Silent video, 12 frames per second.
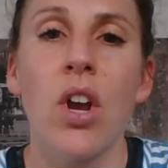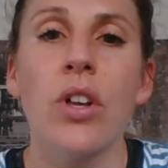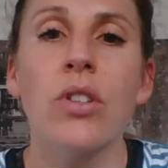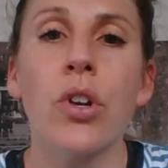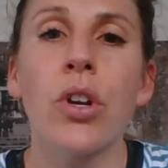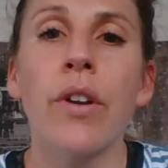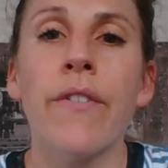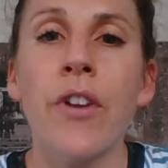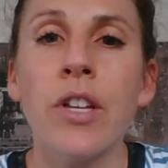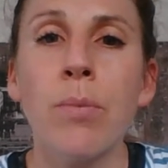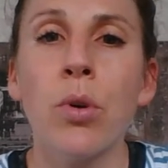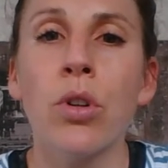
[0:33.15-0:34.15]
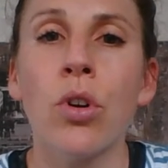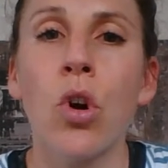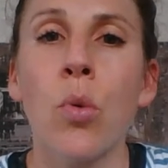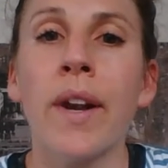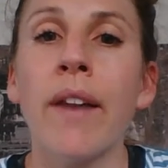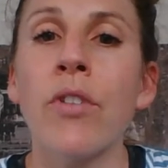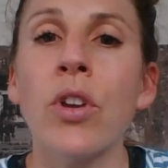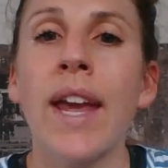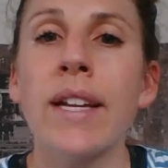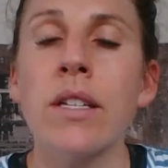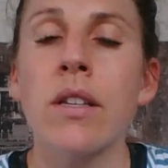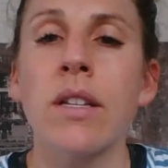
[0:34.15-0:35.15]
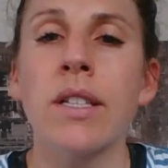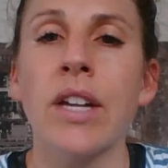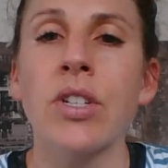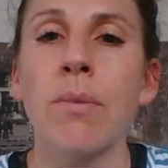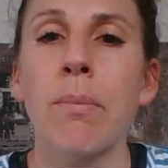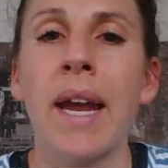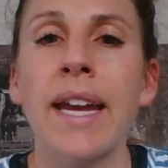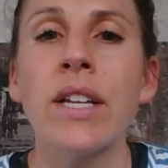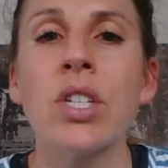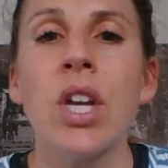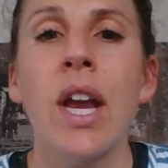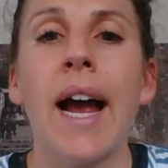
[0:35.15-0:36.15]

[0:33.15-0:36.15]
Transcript: So your first port of call, whenever you head to the discussion page,